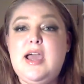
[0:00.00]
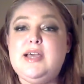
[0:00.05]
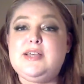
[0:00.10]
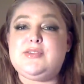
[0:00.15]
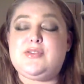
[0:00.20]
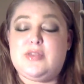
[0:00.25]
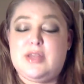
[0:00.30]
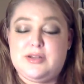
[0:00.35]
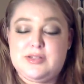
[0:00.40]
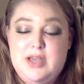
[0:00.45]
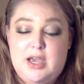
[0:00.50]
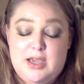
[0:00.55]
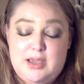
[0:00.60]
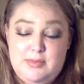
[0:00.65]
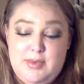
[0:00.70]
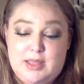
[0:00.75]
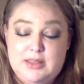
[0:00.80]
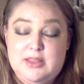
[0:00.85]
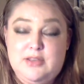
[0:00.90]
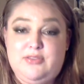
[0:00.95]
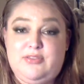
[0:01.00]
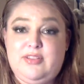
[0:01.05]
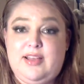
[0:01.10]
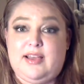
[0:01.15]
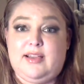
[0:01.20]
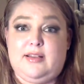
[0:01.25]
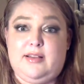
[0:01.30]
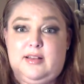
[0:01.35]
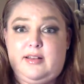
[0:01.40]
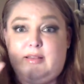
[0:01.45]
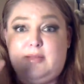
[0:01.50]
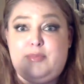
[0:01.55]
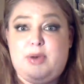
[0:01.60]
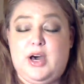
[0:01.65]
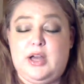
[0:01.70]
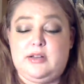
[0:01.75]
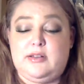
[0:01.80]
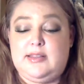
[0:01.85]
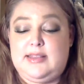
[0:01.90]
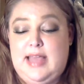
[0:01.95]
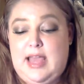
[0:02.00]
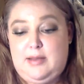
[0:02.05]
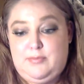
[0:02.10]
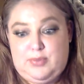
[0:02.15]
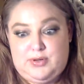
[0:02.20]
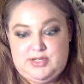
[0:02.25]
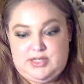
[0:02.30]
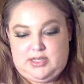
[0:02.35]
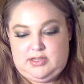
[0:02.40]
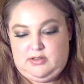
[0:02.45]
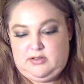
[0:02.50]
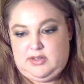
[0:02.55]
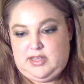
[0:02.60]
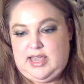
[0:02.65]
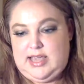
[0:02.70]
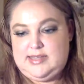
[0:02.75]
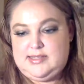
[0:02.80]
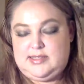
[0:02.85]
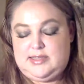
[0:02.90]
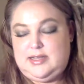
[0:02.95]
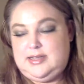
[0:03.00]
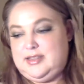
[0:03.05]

So they're talking about the fleck on the bottle in that particular case.